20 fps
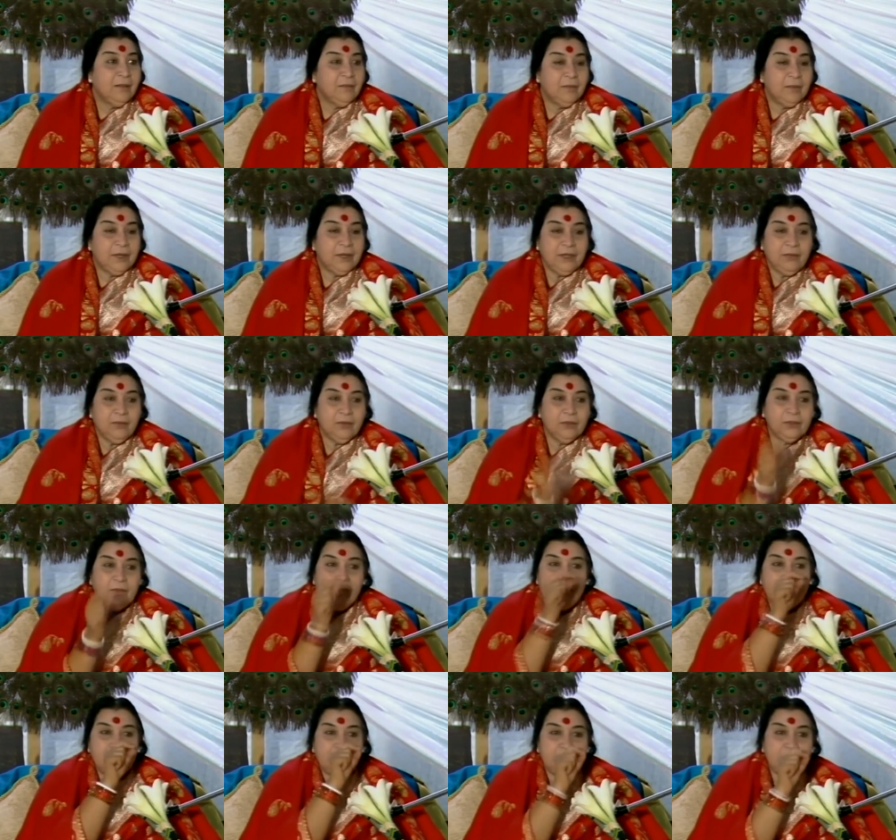But it was
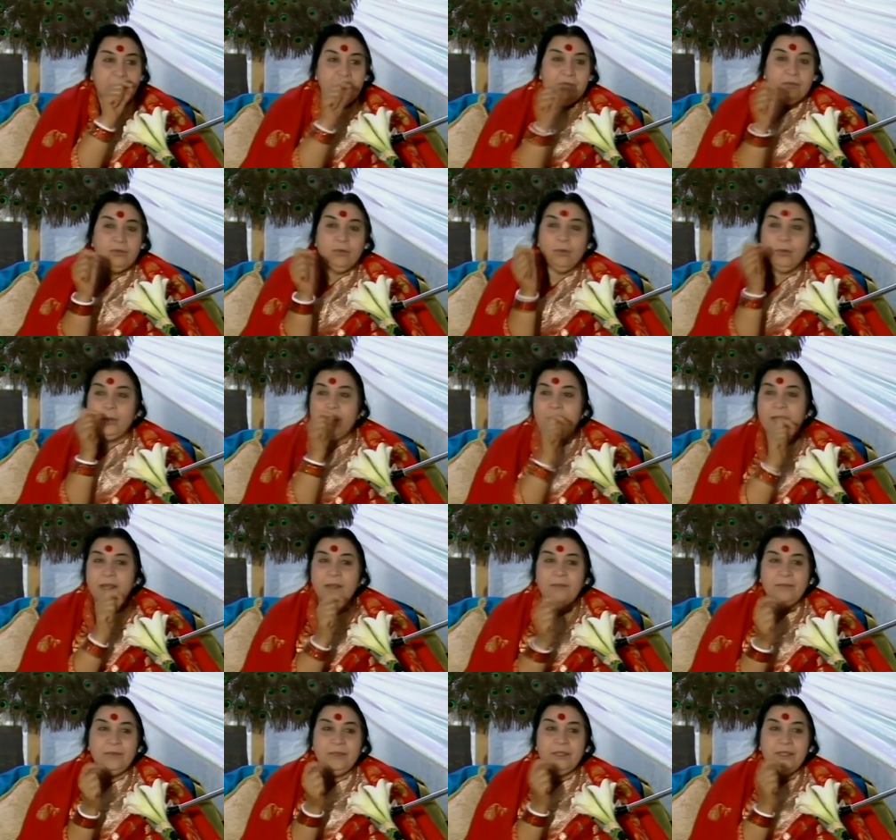all written so well,
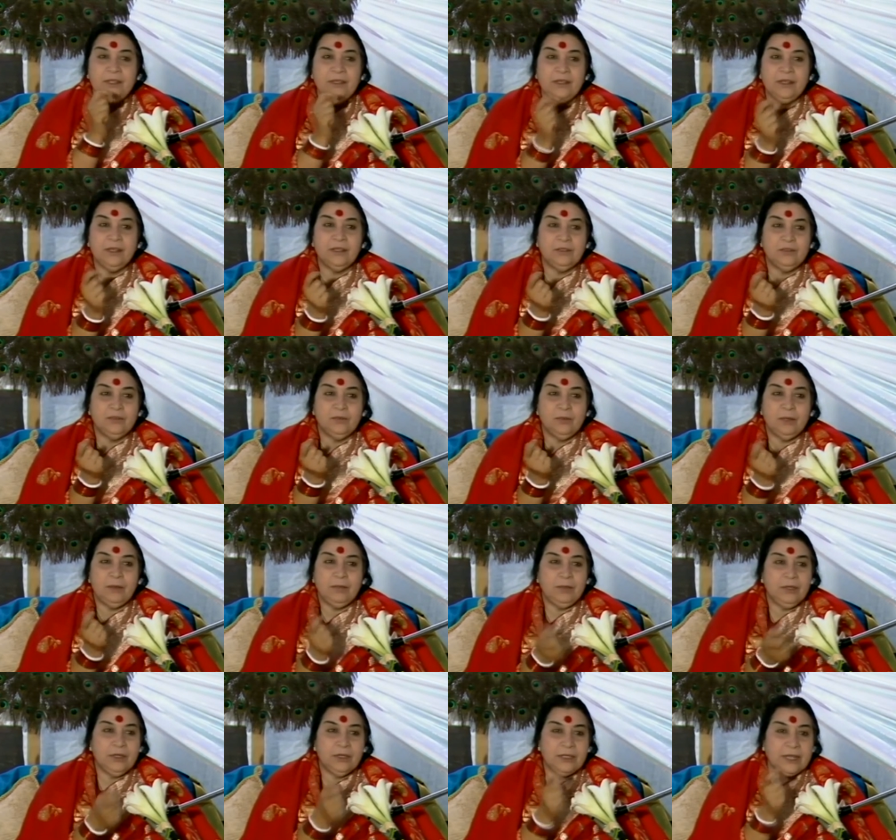everything done so well,
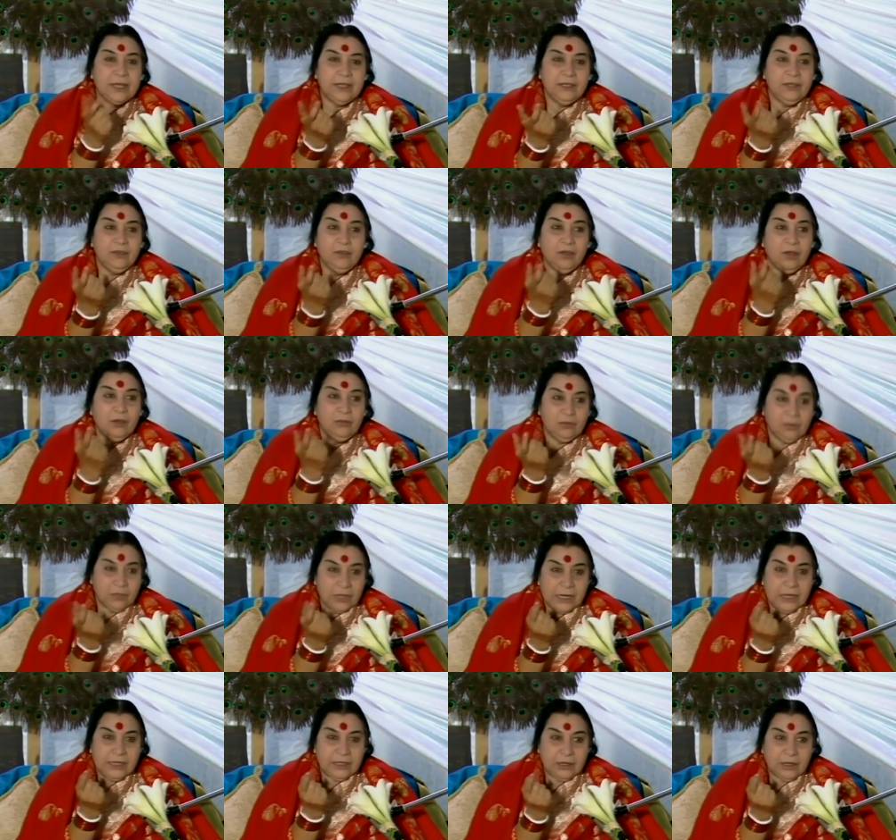because I didn't know how to
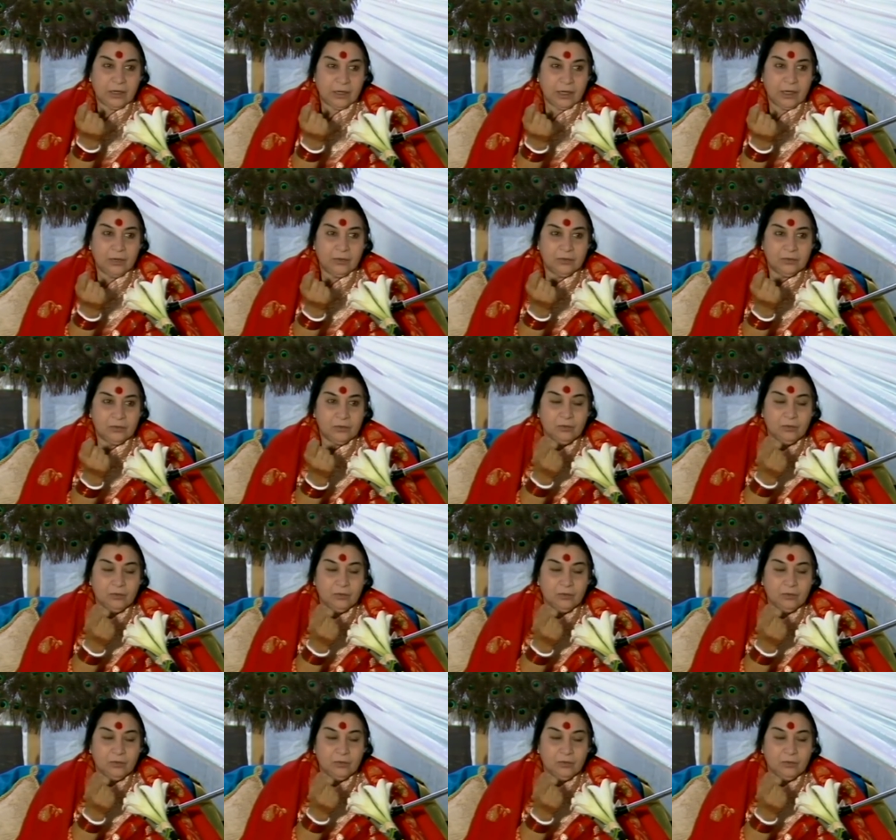write accounts.